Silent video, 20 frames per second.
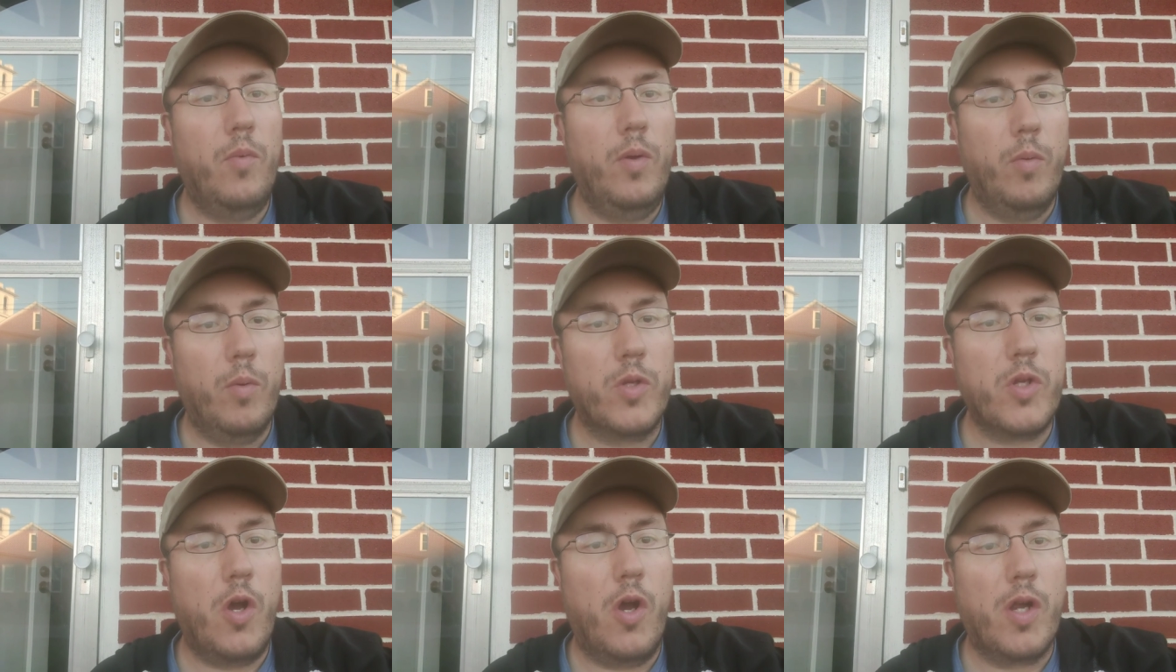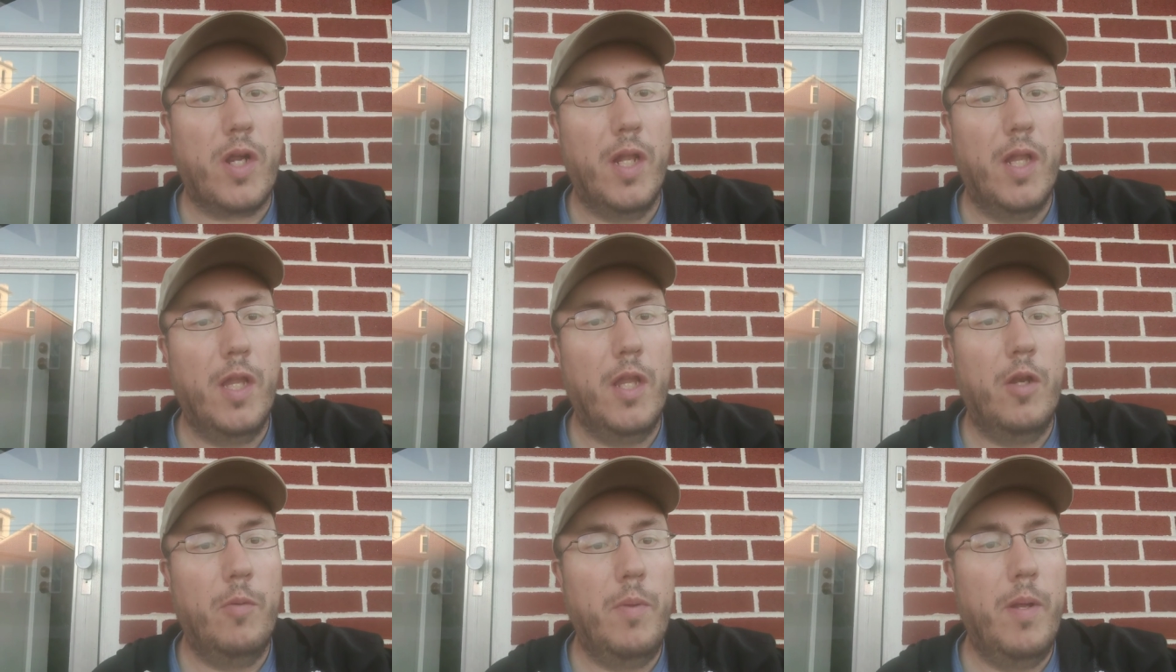We were
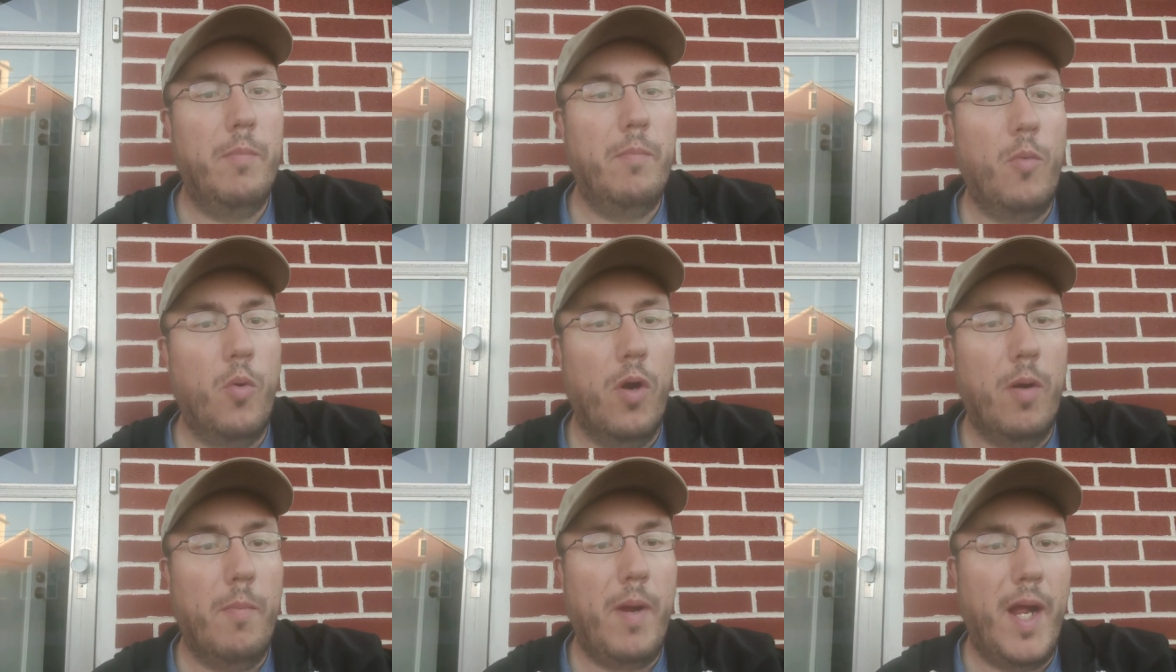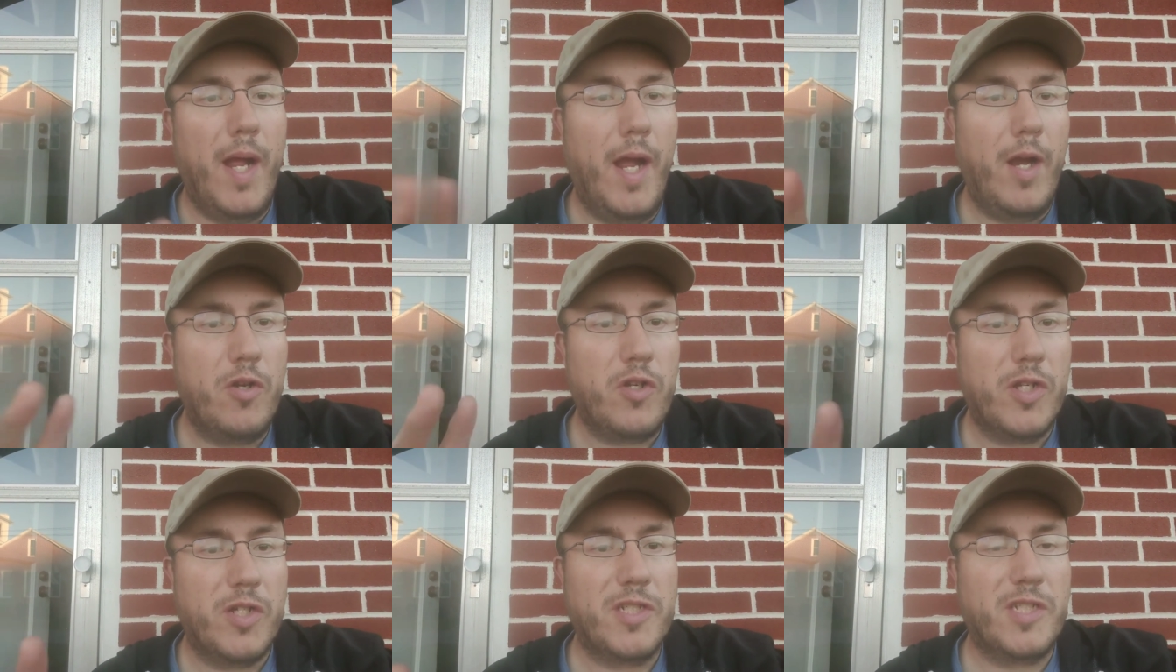talking a little bit more of my
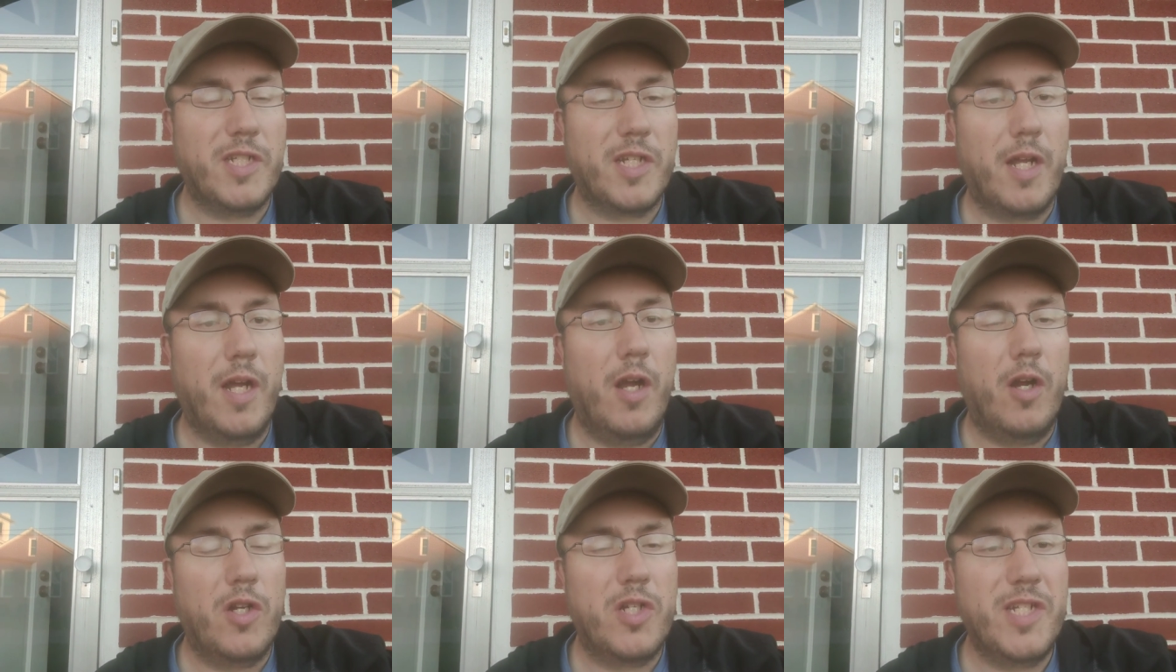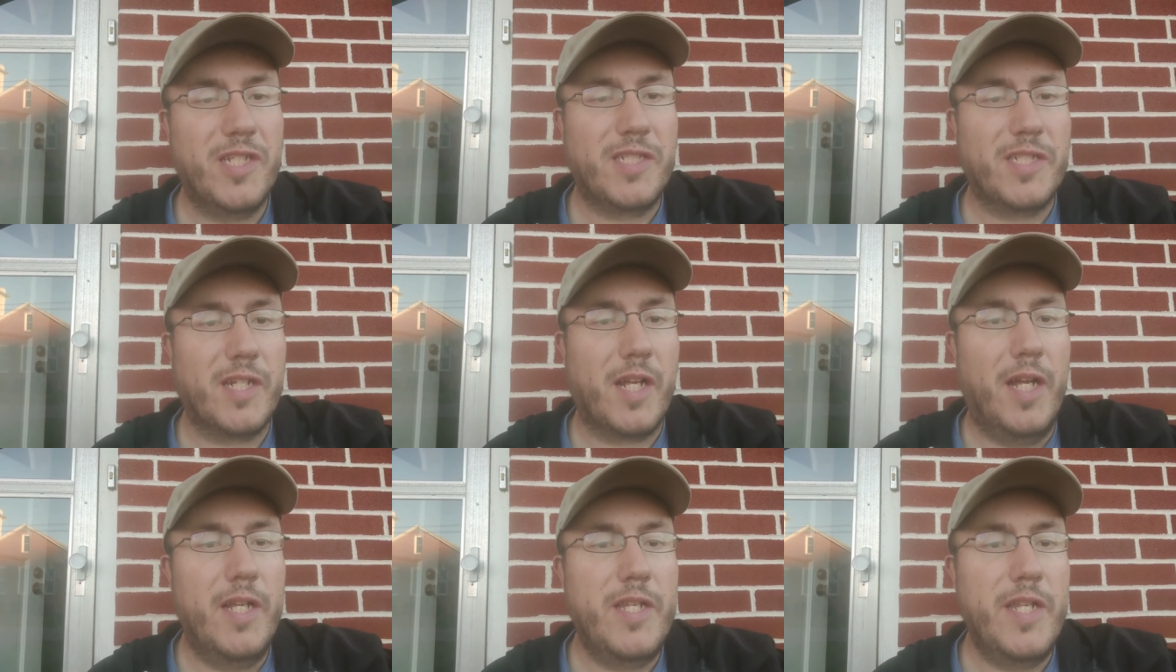artistic
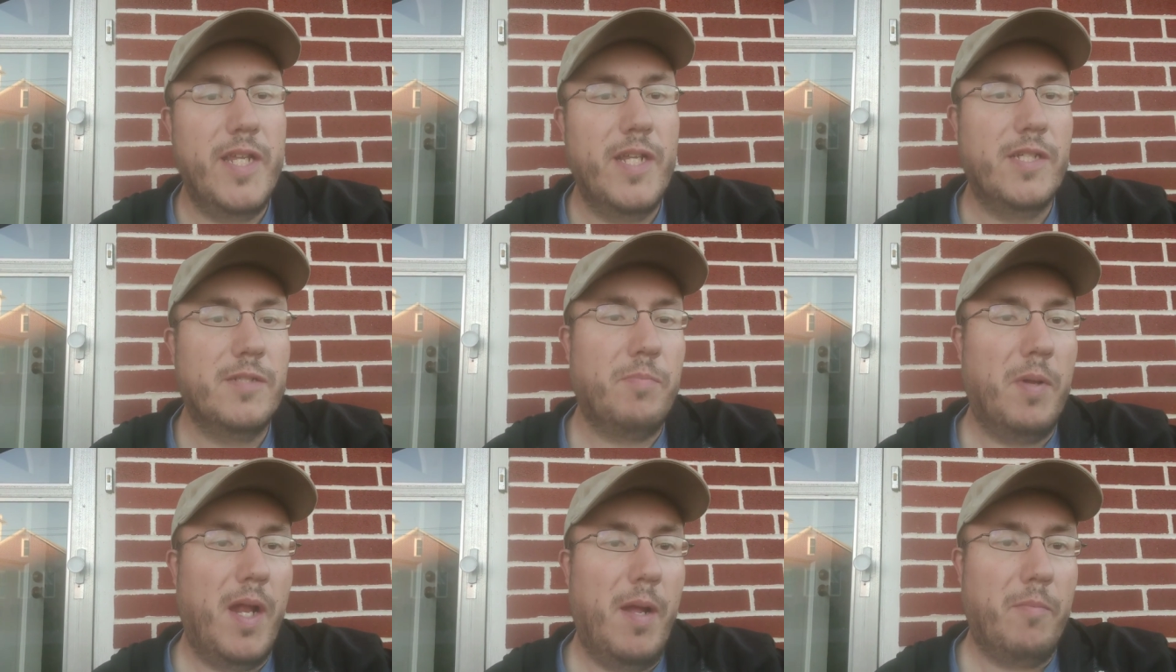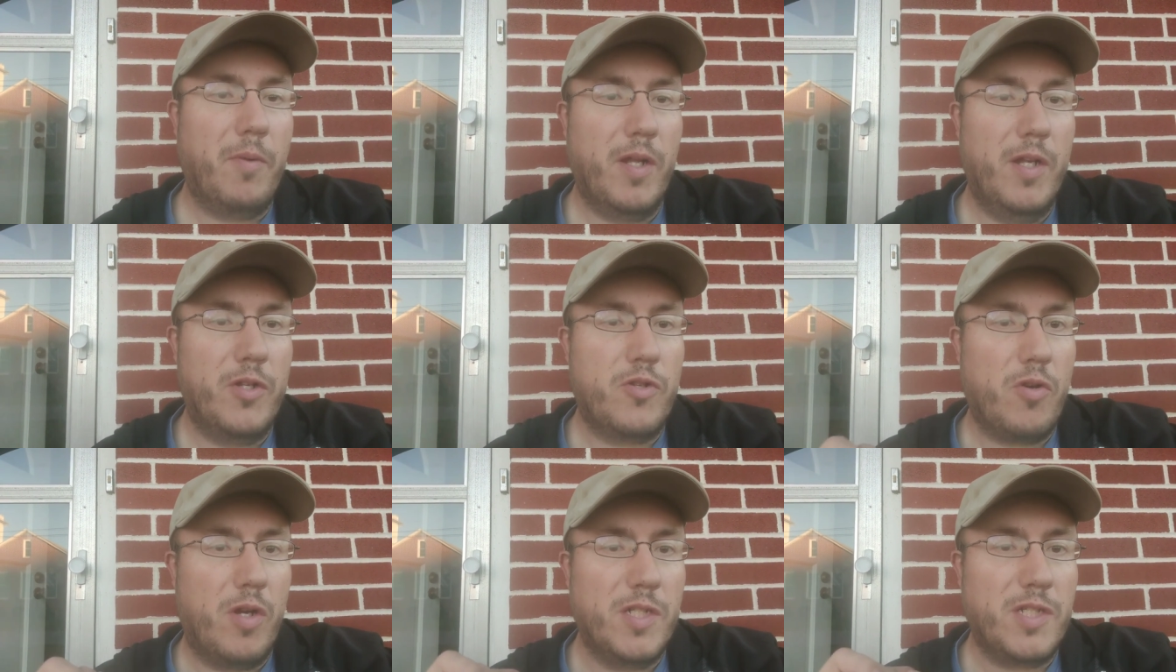artistic ideas, but I'm
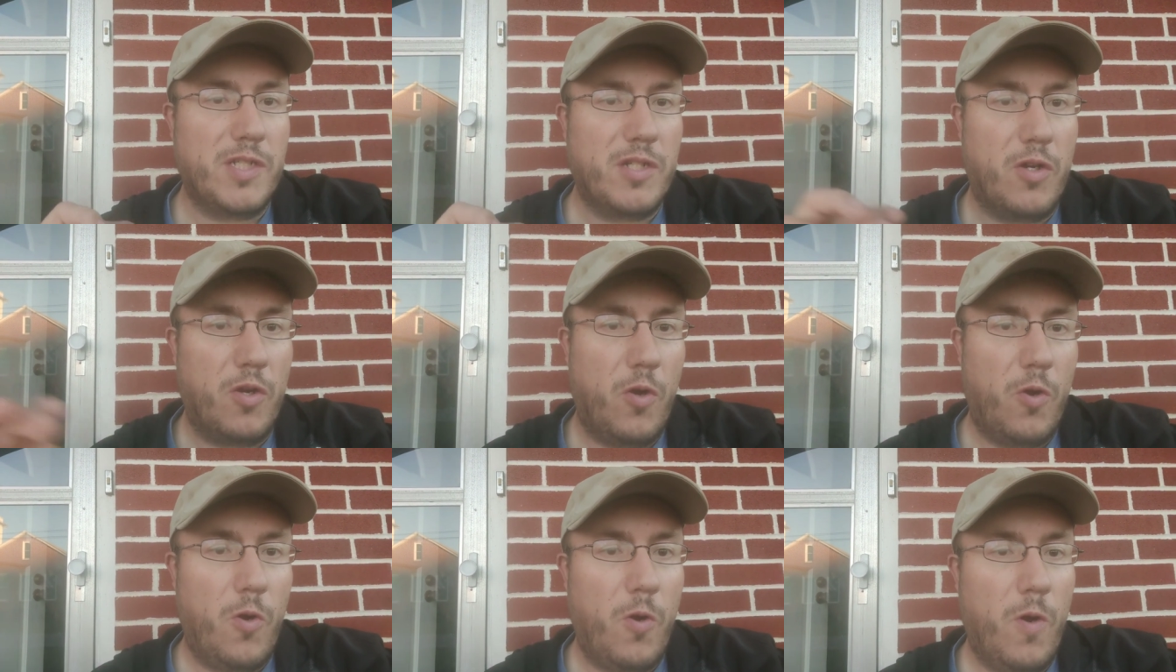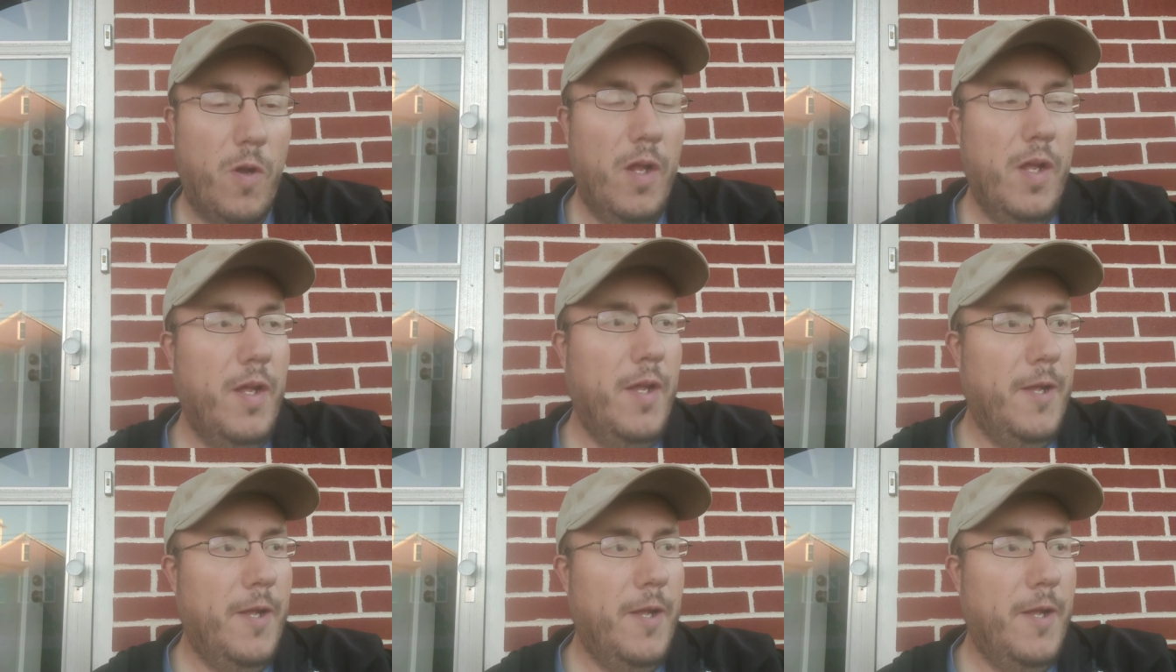going to trust to her